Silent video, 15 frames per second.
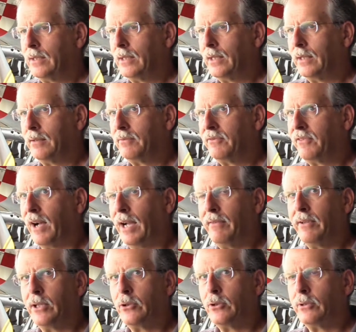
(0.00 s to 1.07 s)
uh,
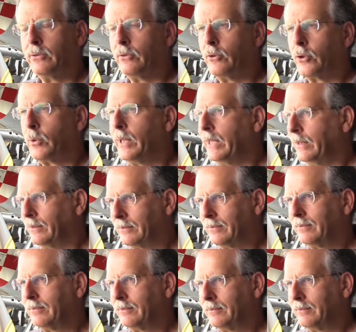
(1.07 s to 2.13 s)
503
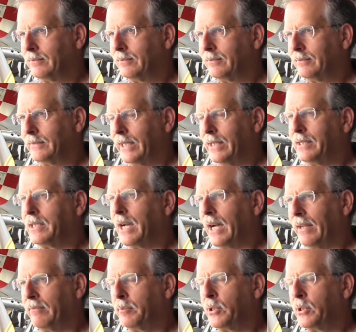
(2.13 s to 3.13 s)
in a dive,